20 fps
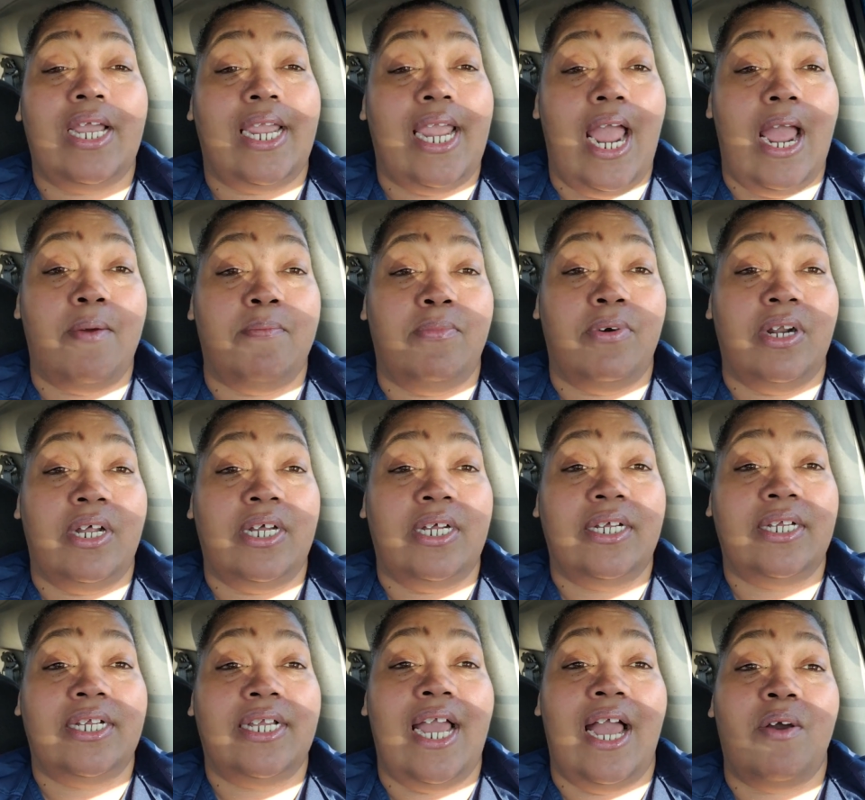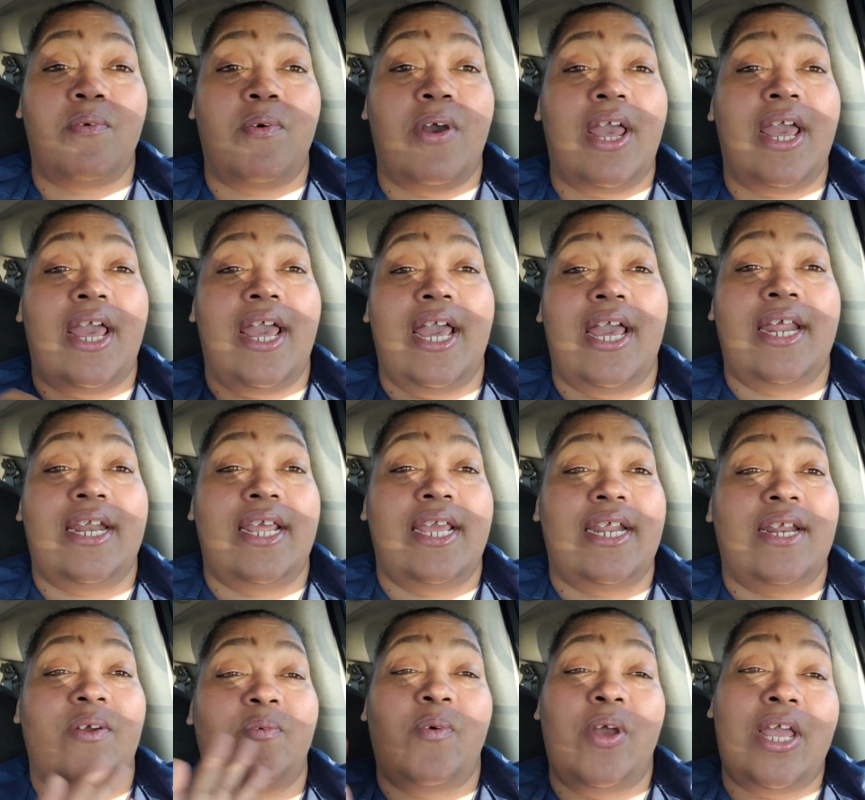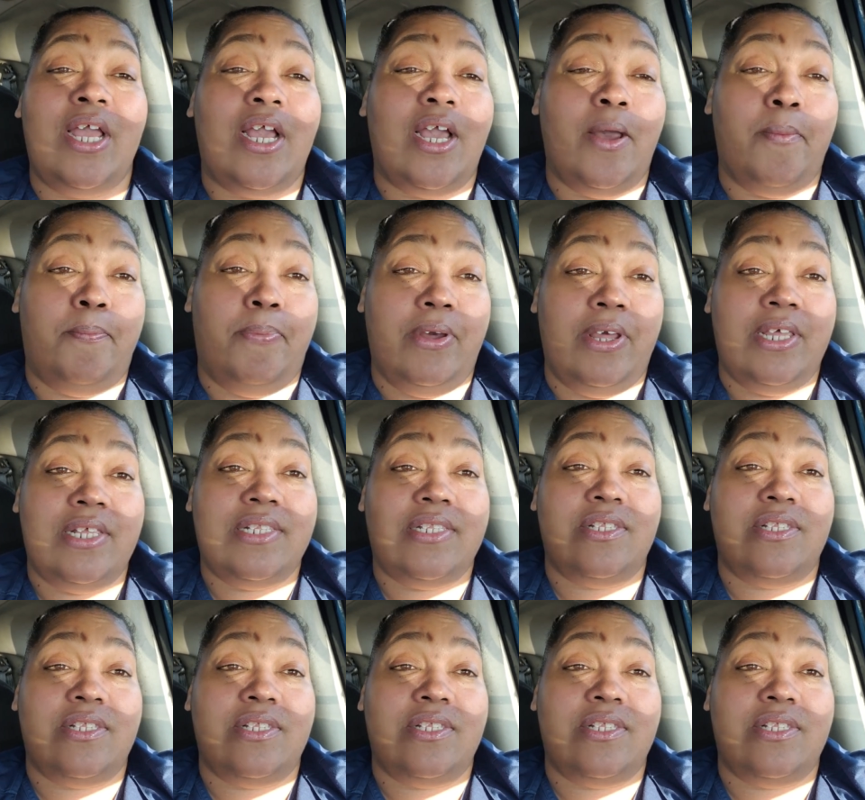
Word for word: camera got wet and, and it went kaput